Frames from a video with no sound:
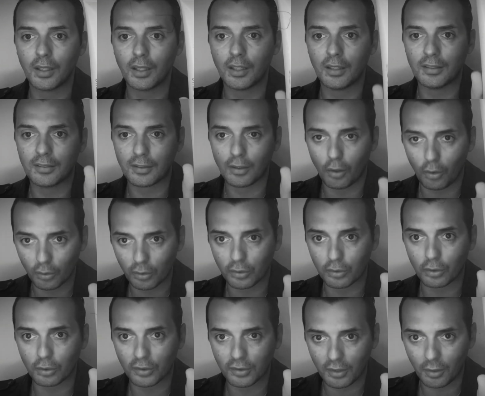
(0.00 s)
is
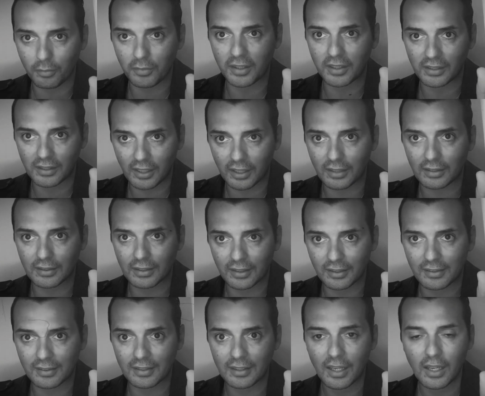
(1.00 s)
also something that
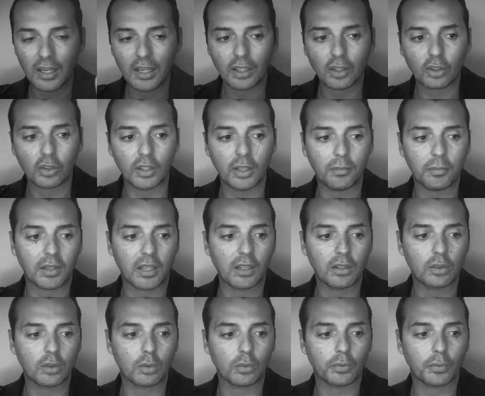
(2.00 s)
this cream
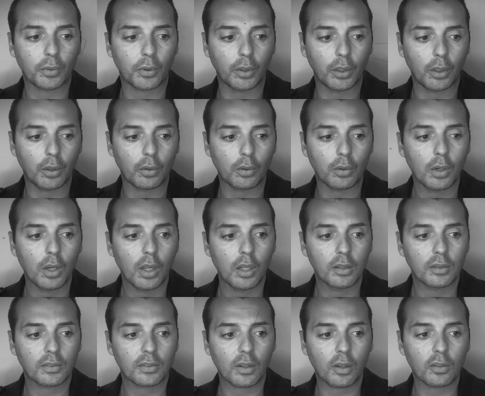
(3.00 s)
can do for you.
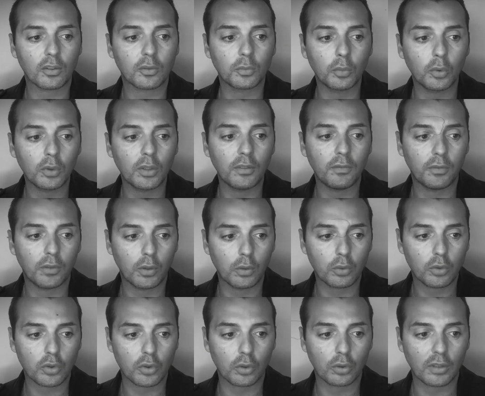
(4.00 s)
So Smooth
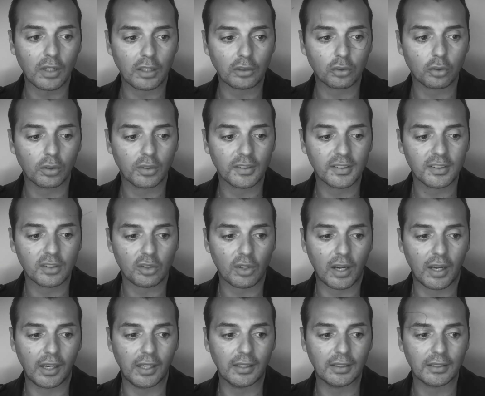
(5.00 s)
Infusion Natural
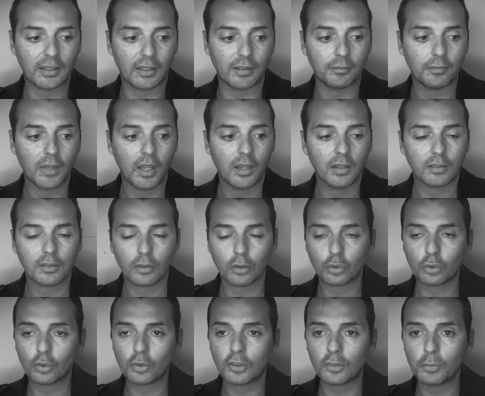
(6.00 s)
Straight. Uh,
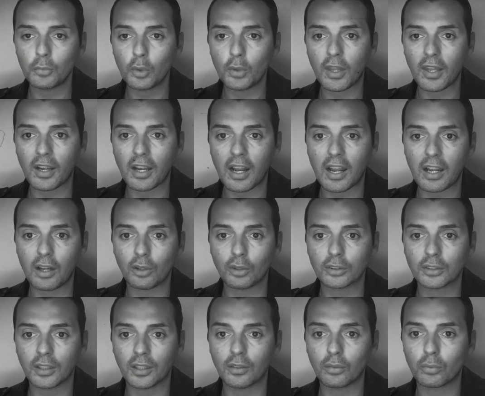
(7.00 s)
so to smooth it
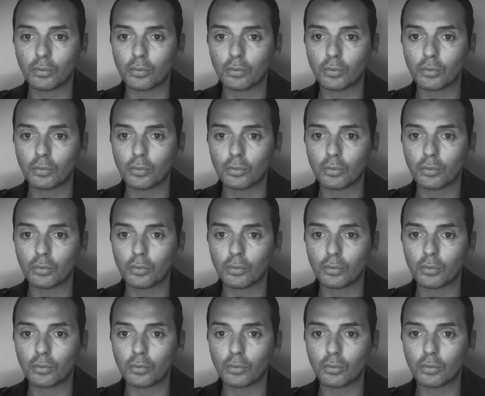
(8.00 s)
out, uh,